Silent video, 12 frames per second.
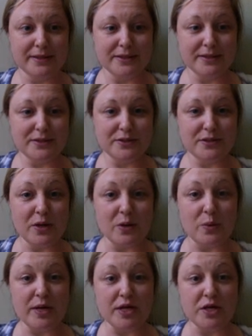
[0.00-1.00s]

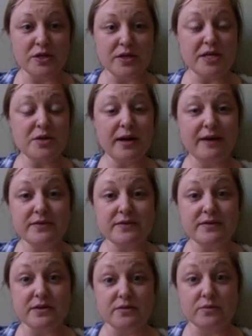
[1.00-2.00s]
So then you have
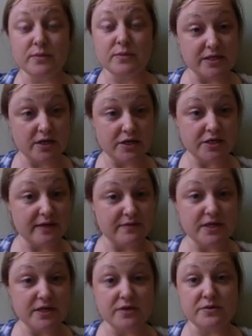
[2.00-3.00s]
to research. You have
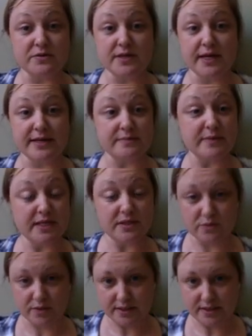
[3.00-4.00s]
to use as many
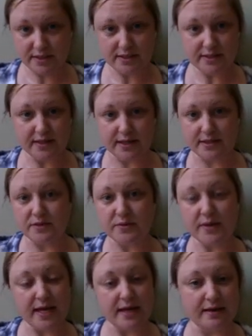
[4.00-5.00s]
sources as you
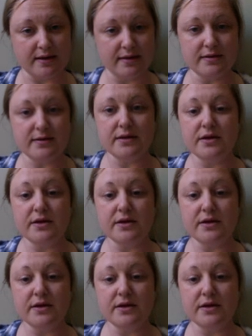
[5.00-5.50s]
can.